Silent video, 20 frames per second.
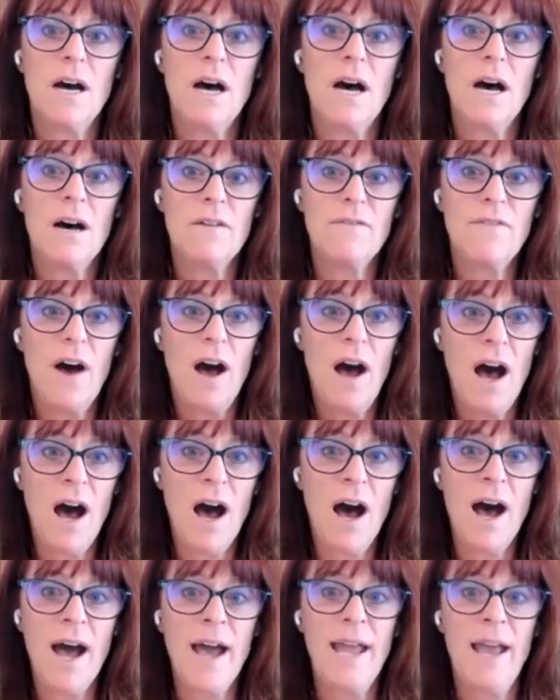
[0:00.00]
of
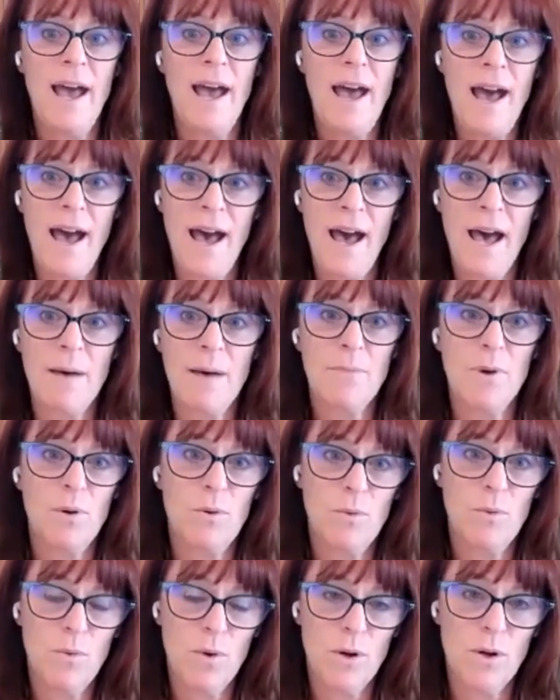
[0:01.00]
I am
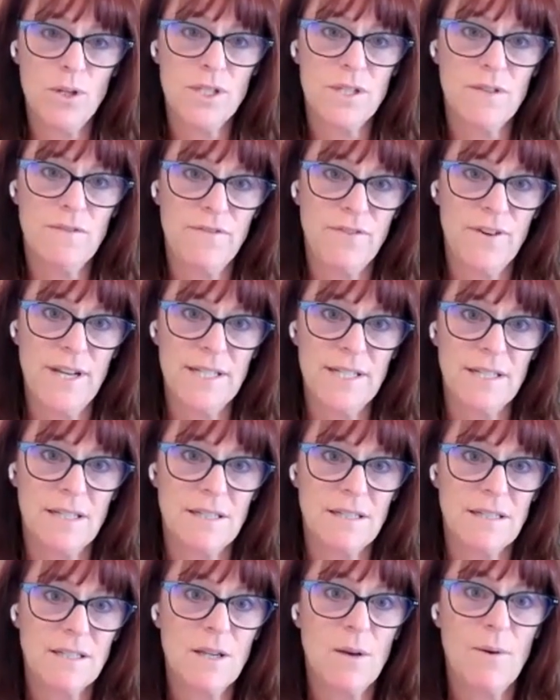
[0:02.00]
words and phrases.
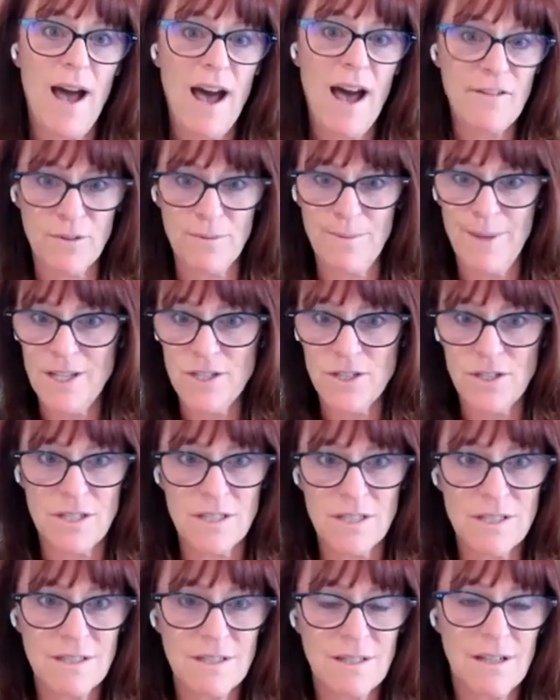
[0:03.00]
So
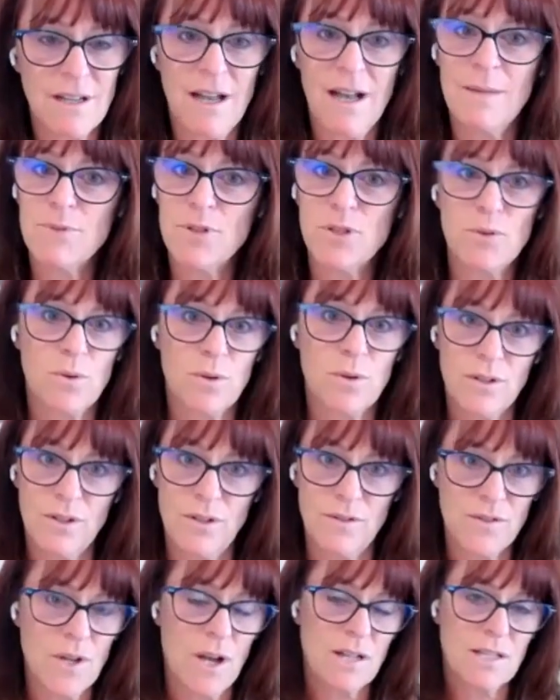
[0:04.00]
affirmations. I'm sure
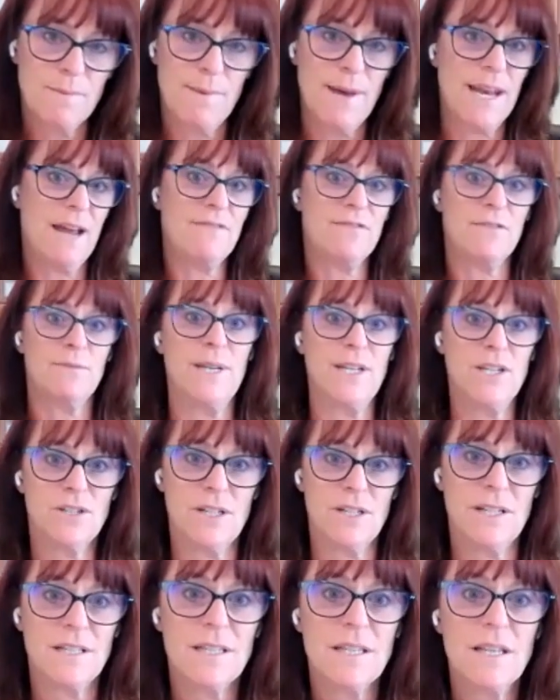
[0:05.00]
you've talked about
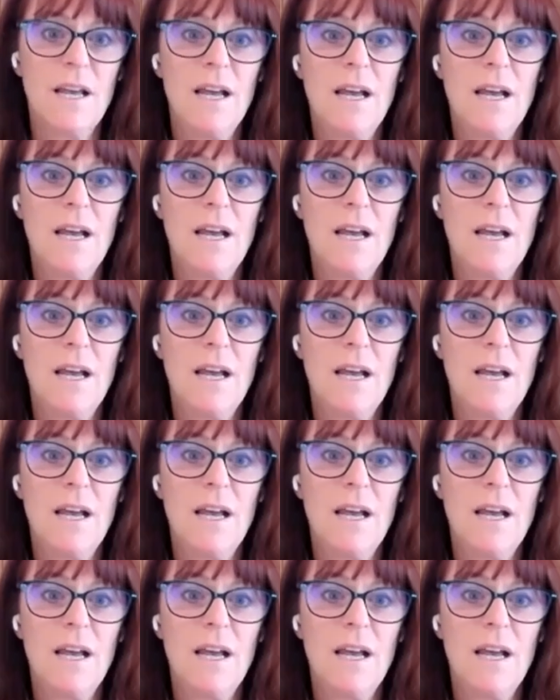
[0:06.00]
affirmations.